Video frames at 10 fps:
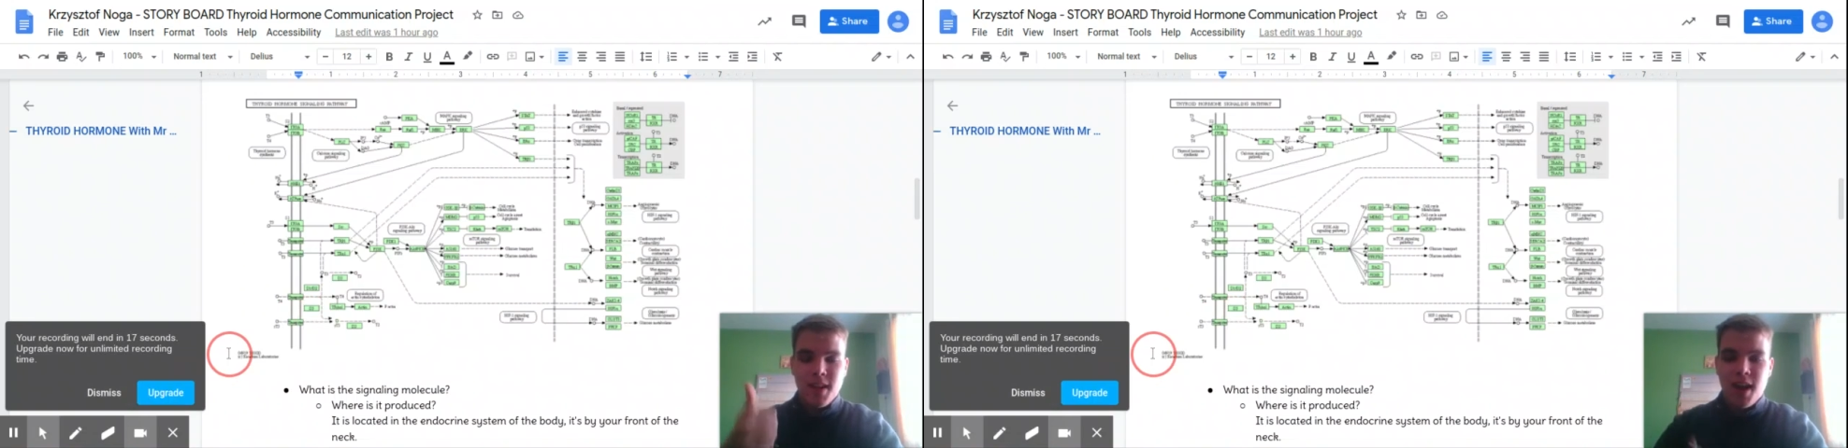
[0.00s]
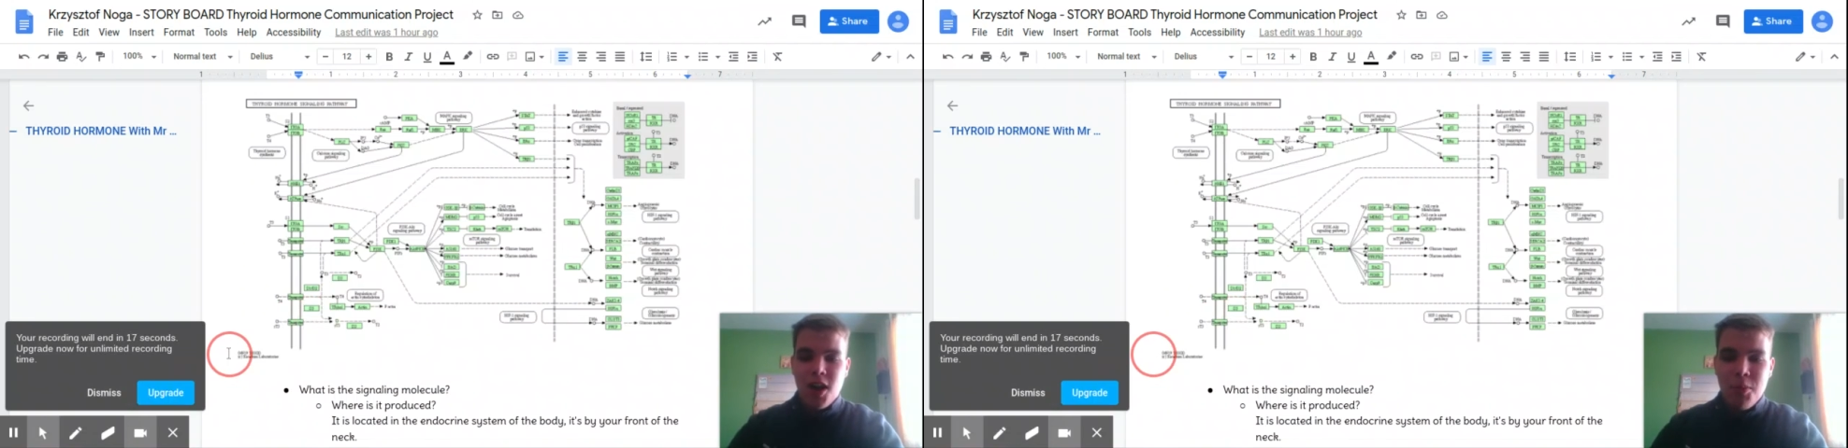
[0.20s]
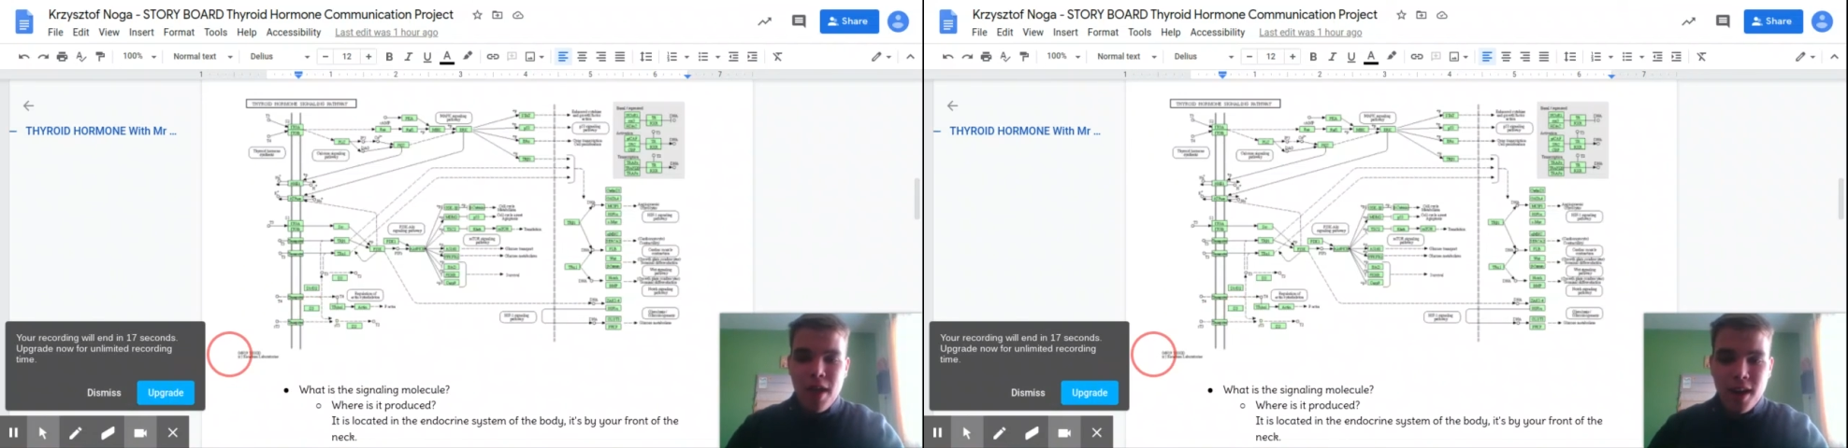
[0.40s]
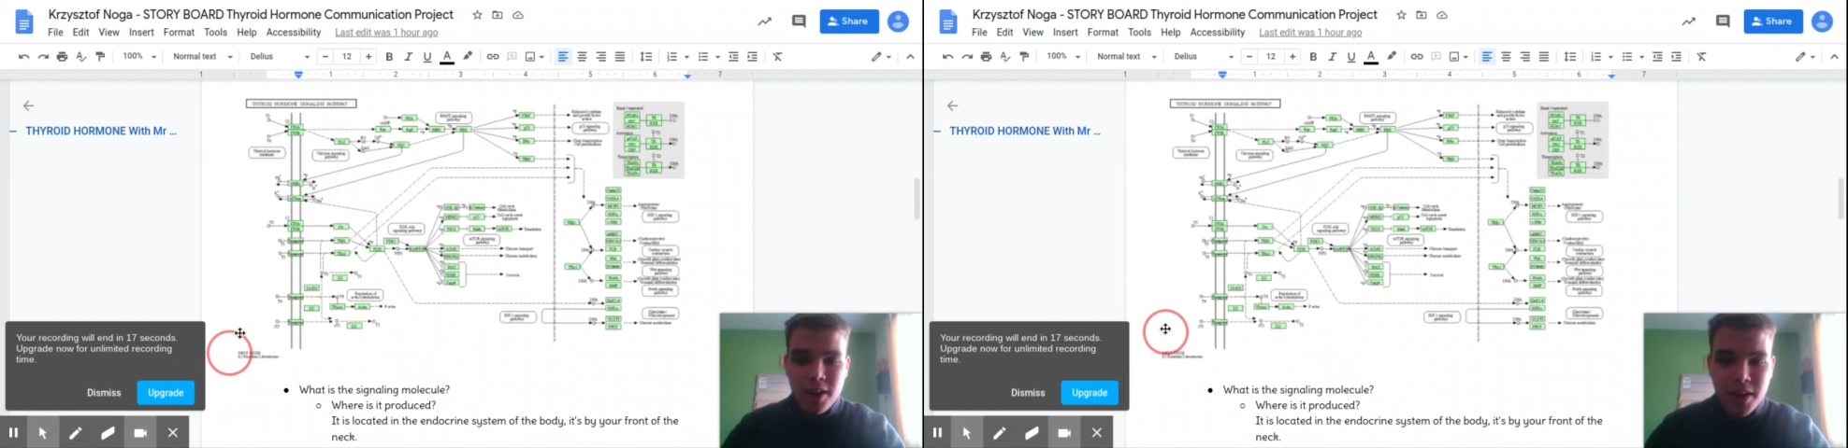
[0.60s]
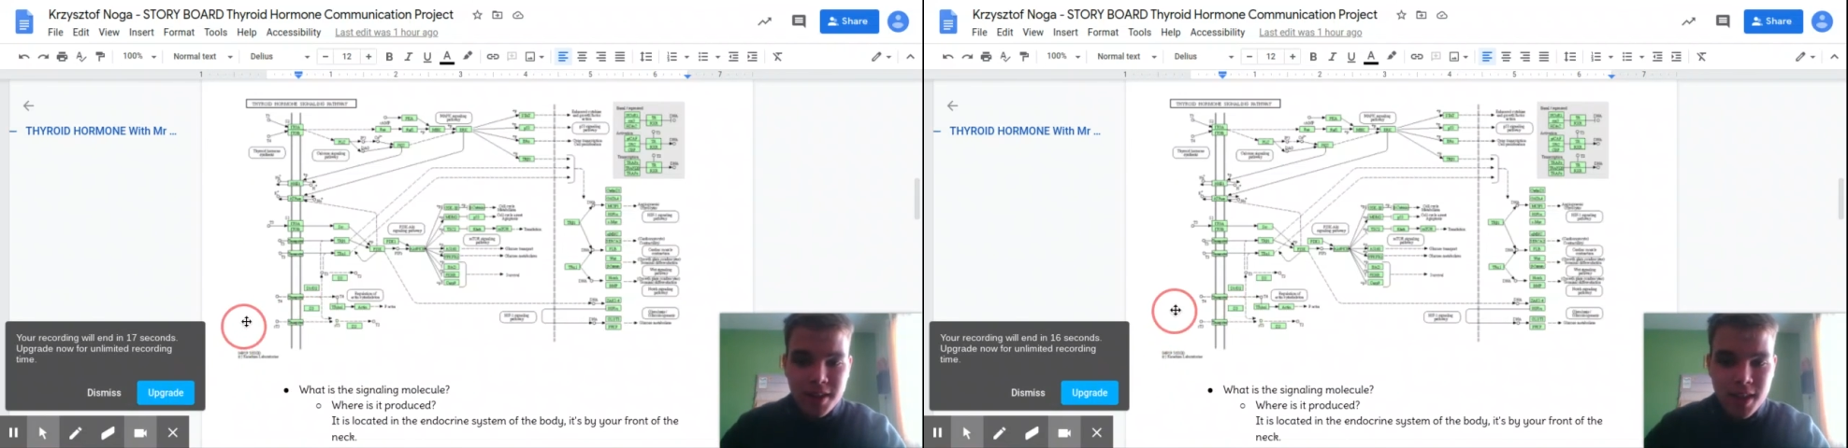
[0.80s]
I hope you had a
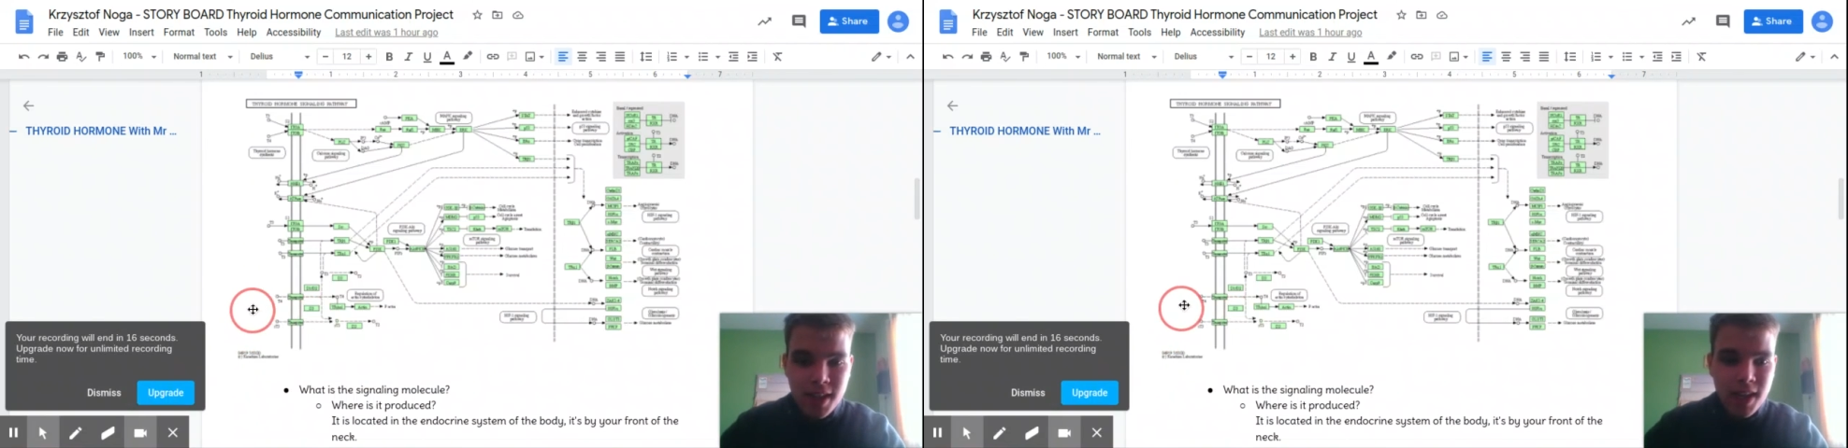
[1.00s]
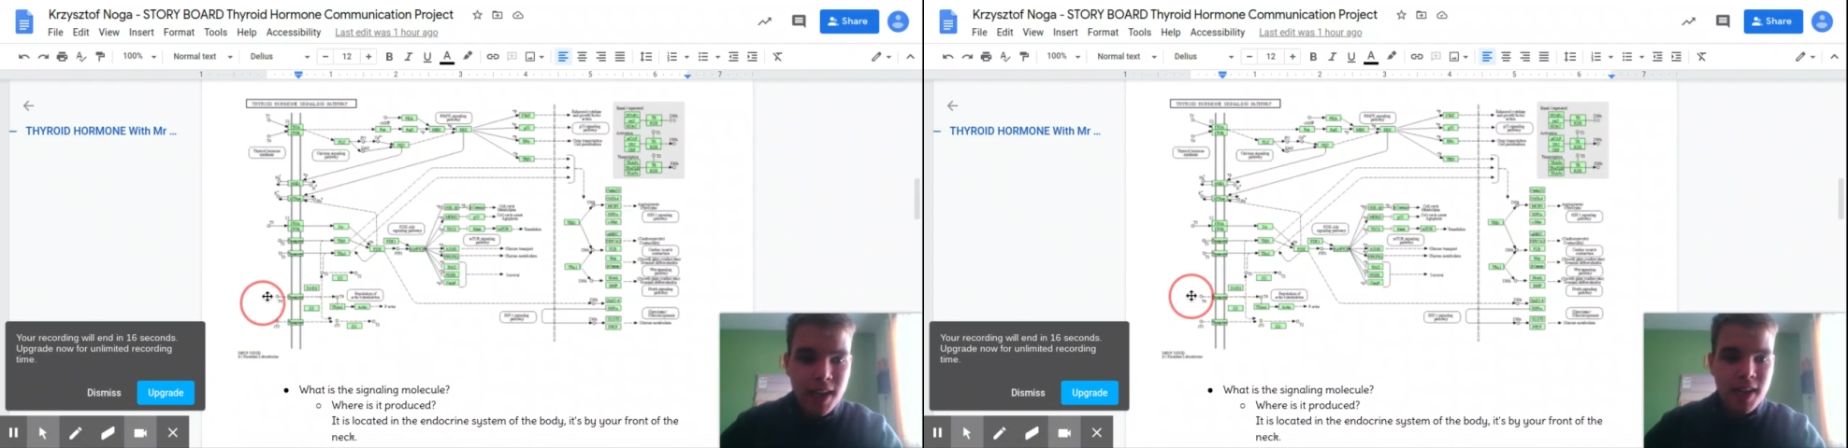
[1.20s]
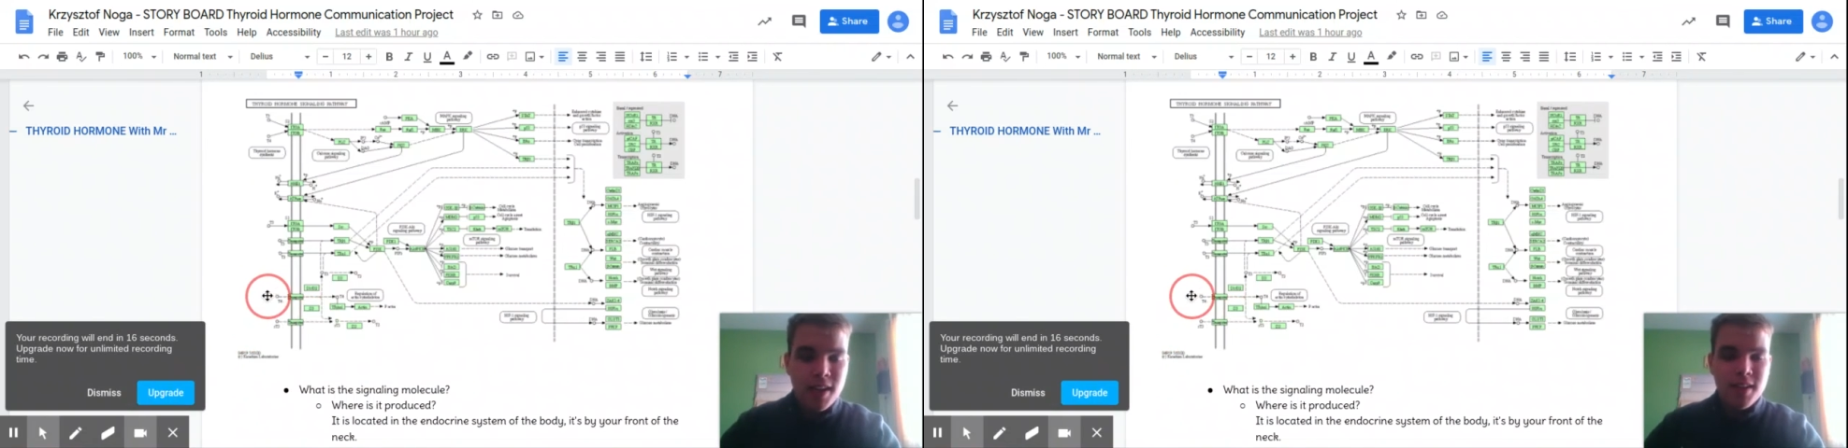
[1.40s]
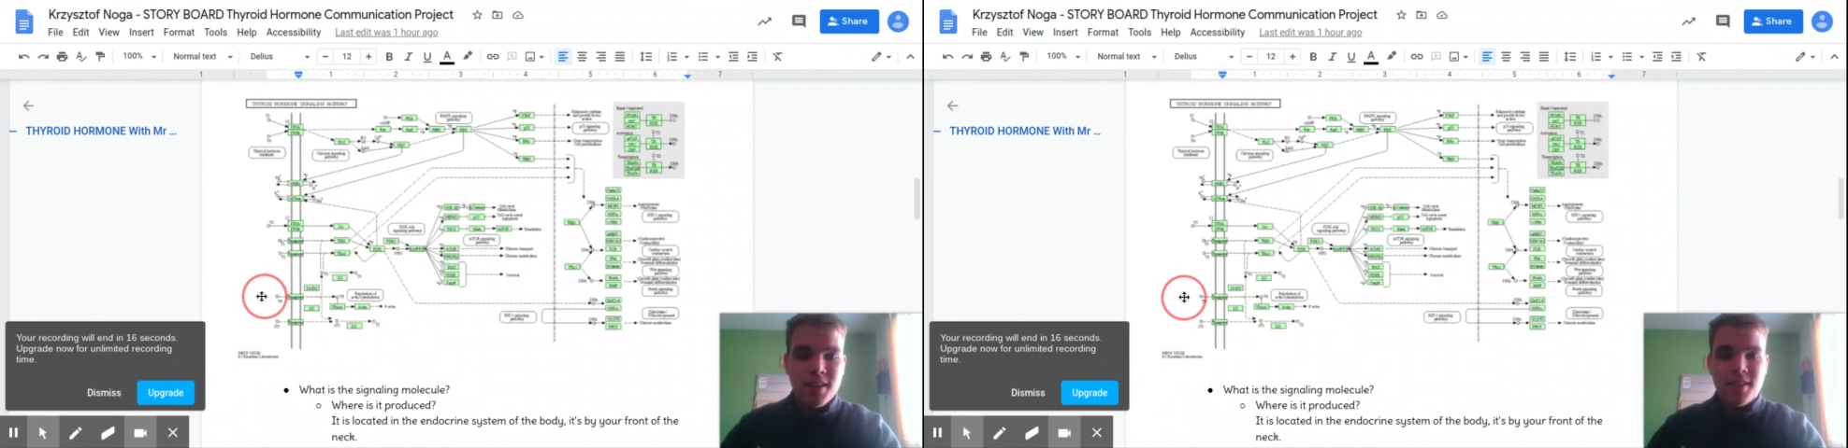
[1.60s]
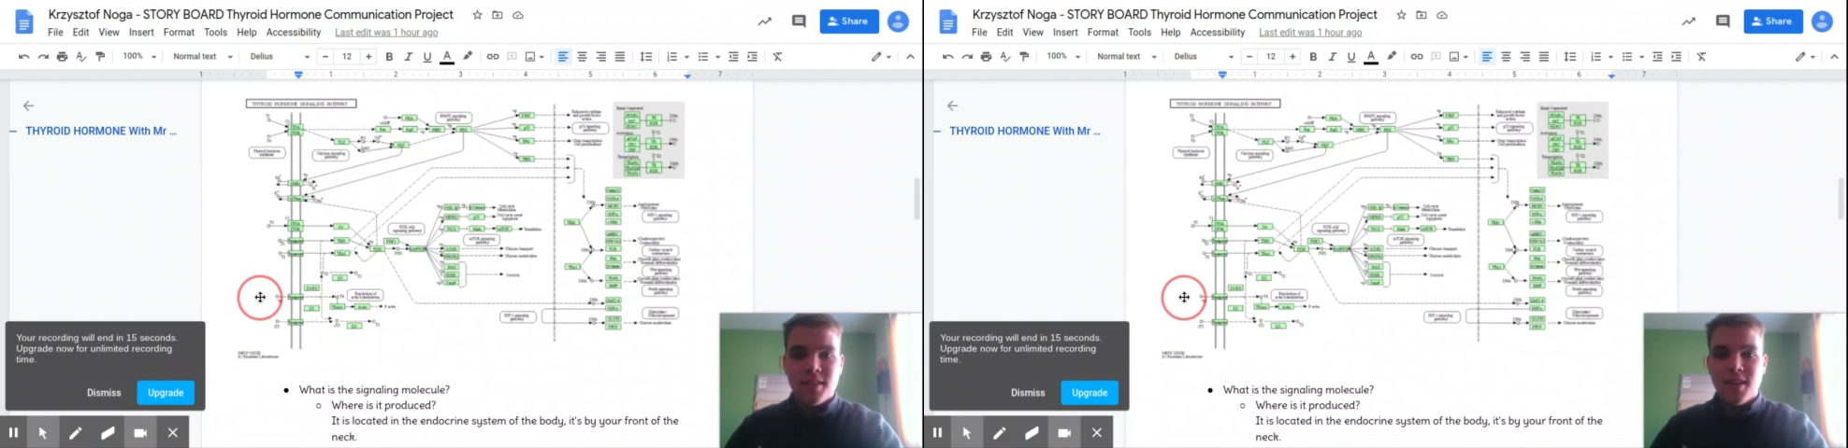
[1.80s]
great day,
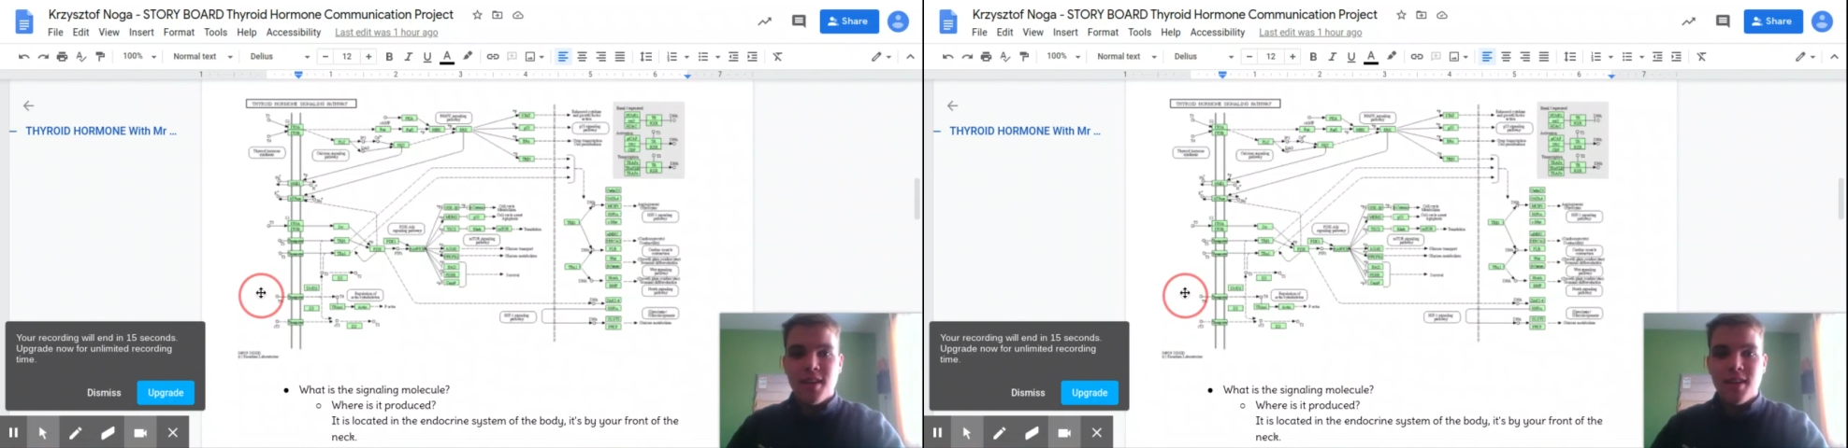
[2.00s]
and